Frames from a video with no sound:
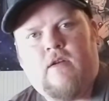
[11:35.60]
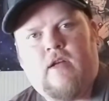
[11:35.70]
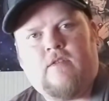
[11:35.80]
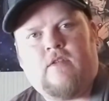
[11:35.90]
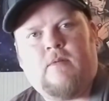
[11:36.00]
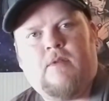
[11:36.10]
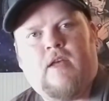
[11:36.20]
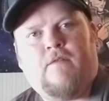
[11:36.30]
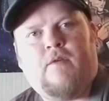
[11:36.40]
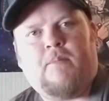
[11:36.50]

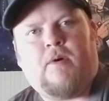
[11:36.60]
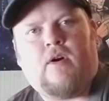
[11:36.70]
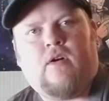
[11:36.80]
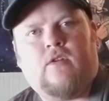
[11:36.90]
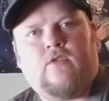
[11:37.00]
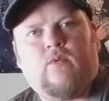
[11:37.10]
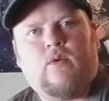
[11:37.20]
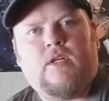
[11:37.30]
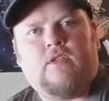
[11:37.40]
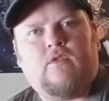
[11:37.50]
NCAA football
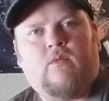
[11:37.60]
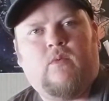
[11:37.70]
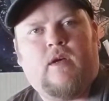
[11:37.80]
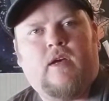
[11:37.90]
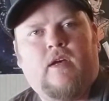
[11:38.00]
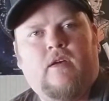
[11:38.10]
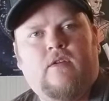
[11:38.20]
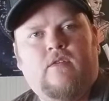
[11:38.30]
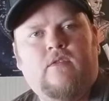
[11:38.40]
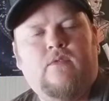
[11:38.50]

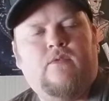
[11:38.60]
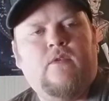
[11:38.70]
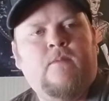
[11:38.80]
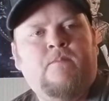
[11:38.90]
2012.